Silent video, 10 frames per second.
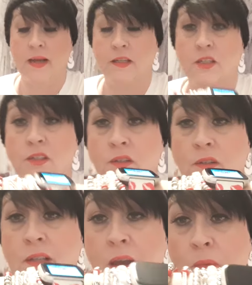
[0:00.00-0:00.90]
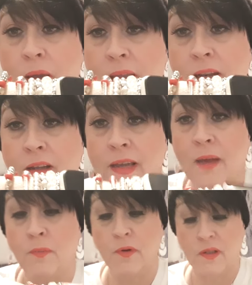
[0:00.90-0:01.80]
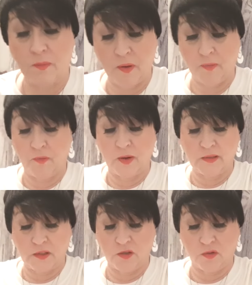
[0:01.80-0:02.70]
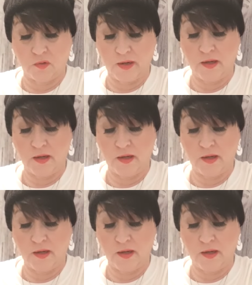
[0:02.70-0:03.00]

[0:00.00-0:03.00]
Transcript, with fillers: I could just do it that way. And look how pretty the paparazzi jewelry